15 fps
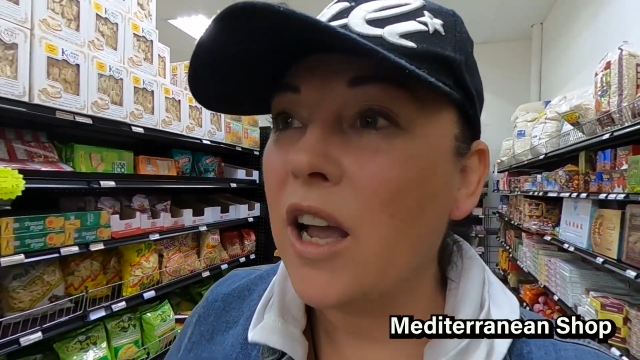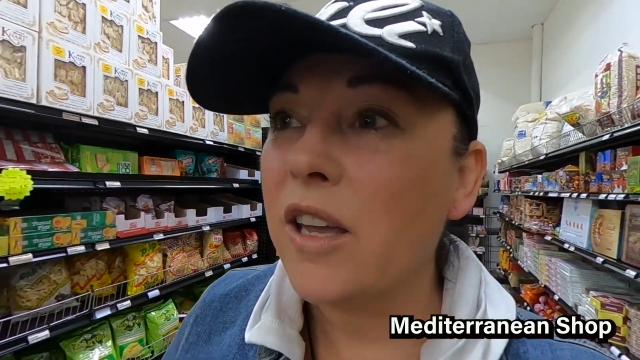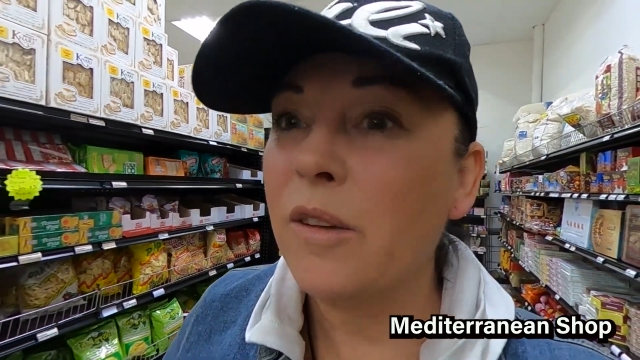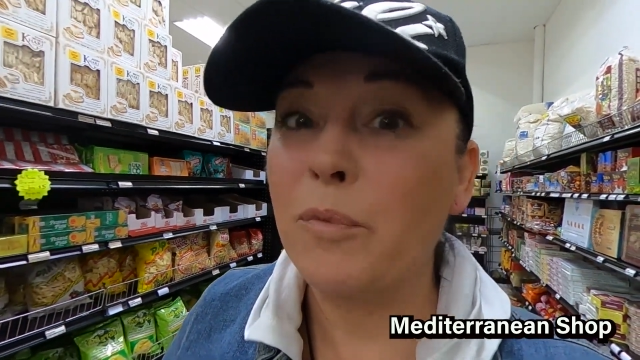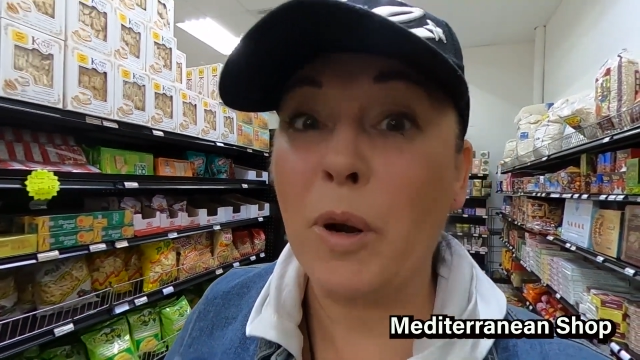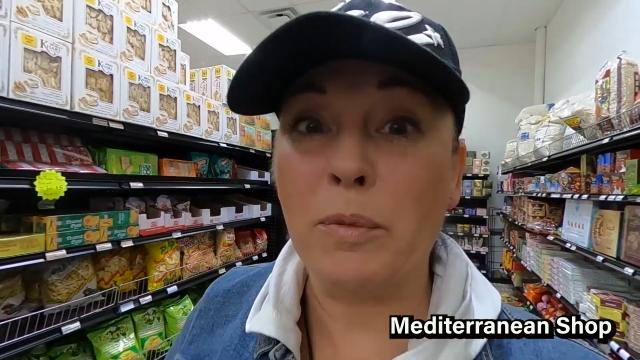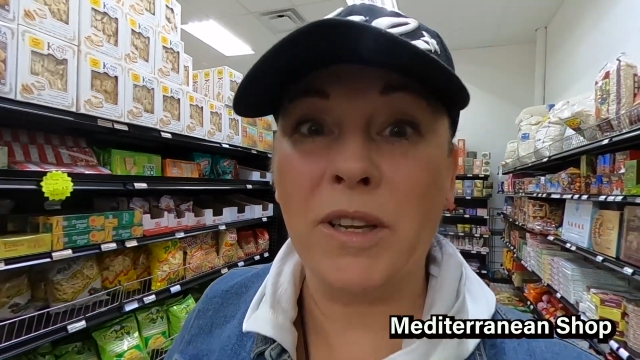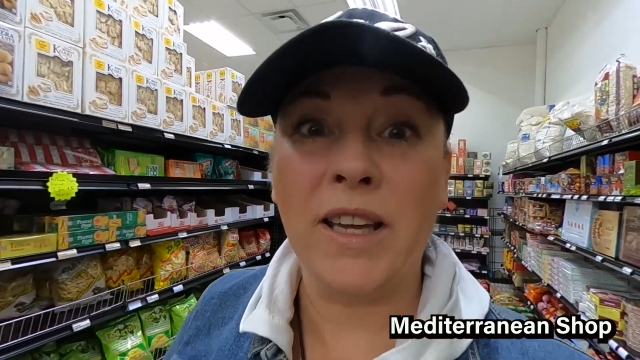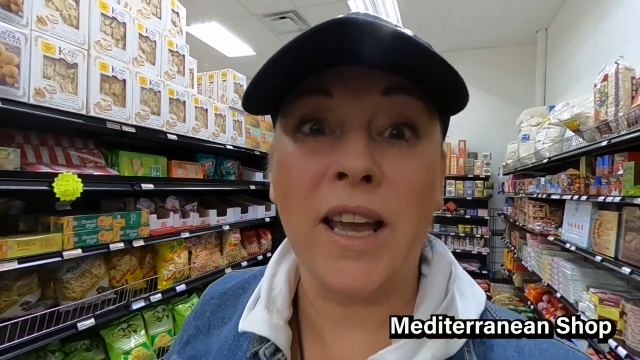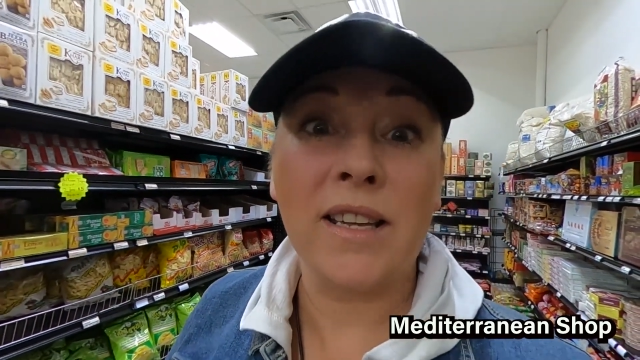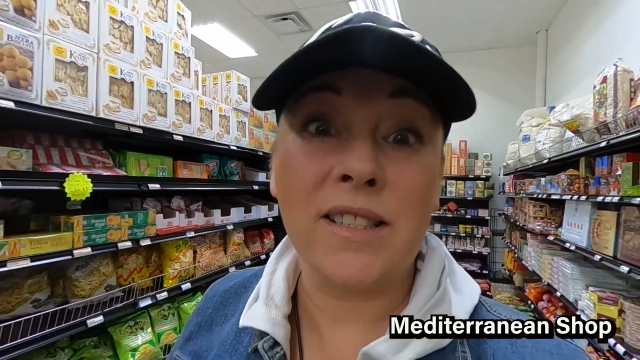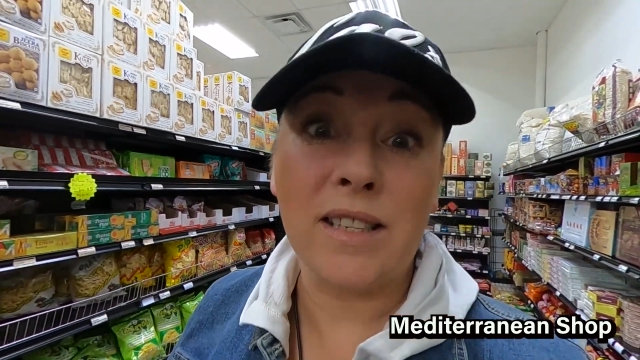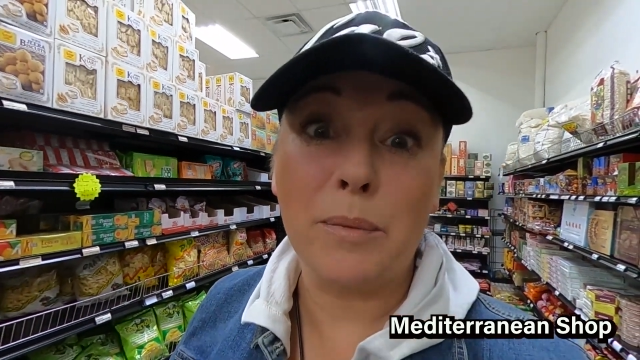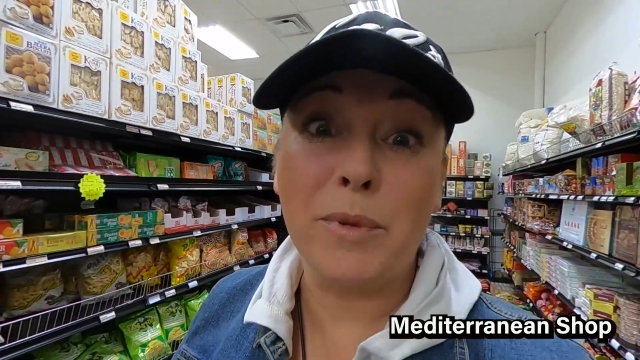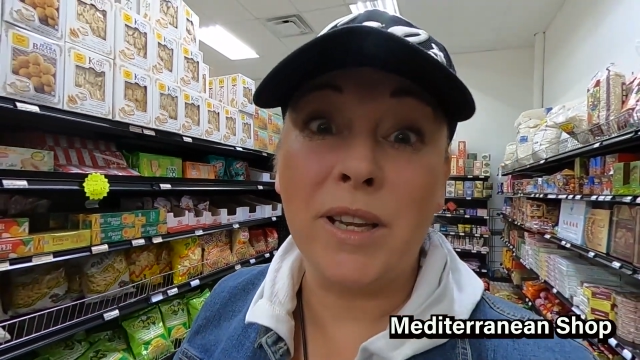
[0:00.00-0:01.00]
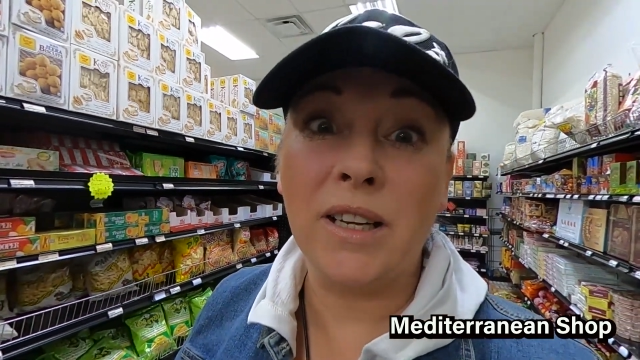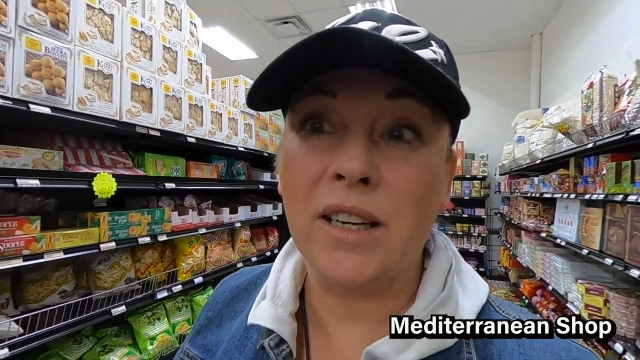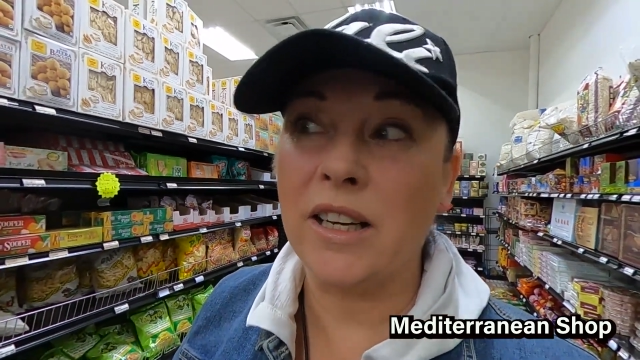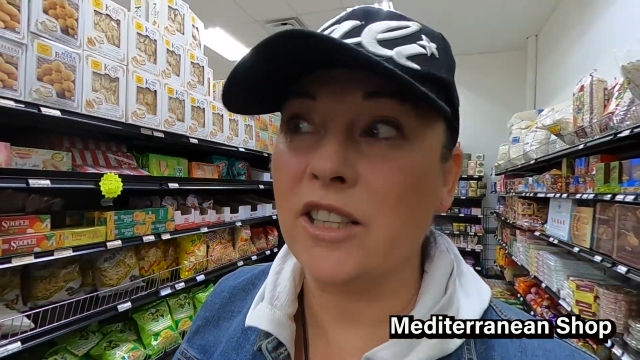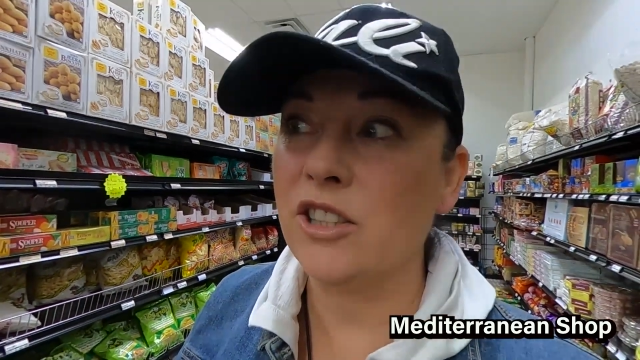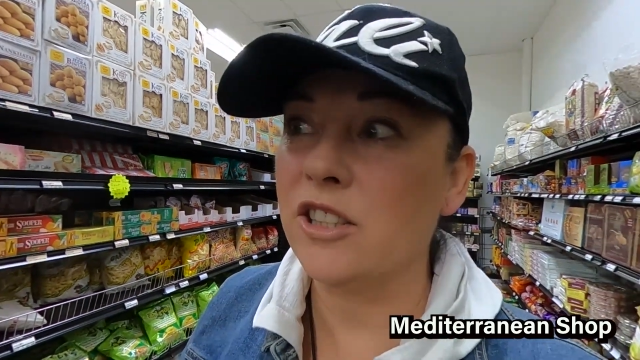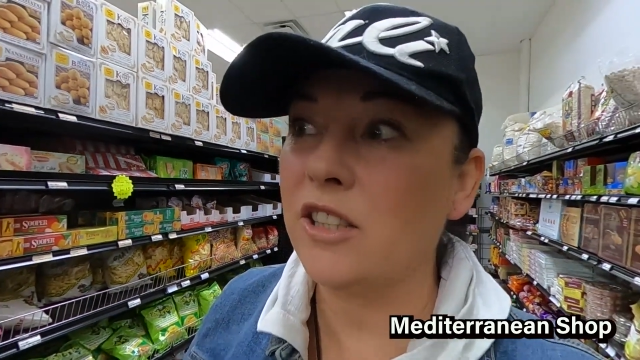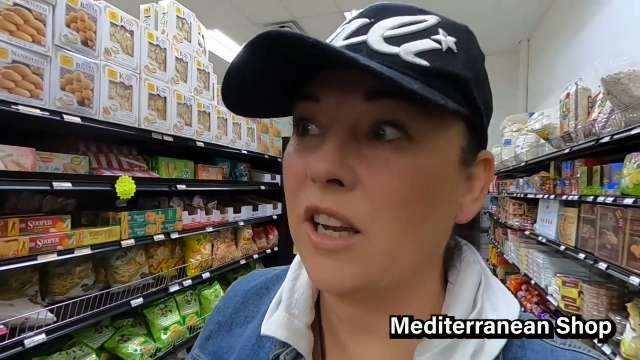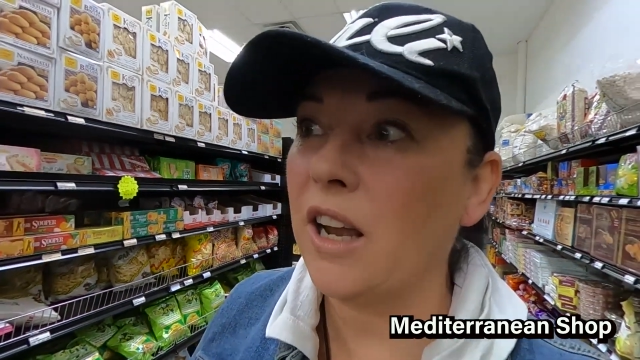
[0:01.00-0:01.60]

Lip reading: You probably guessed I'm English,